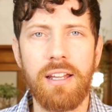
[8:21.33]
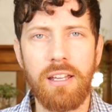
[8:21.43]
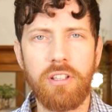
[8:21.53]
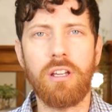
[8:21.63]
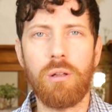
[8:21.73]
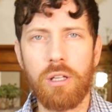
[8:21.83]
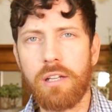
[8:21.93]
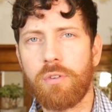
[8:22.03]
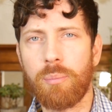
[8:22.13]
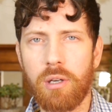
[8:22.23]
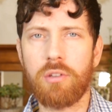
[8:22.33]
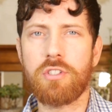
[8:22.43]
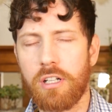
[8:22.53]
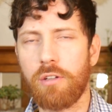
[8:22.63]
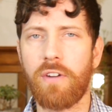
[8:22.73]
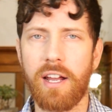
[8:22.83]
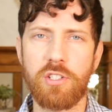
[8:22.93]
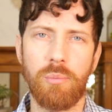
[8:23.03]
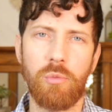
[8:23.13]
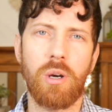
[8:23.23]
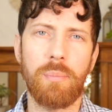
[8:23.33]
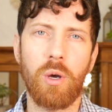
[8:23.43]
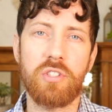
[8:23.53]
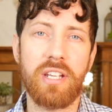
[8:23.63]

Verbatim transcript: If you go looking for bones, you're gonna find some more bones.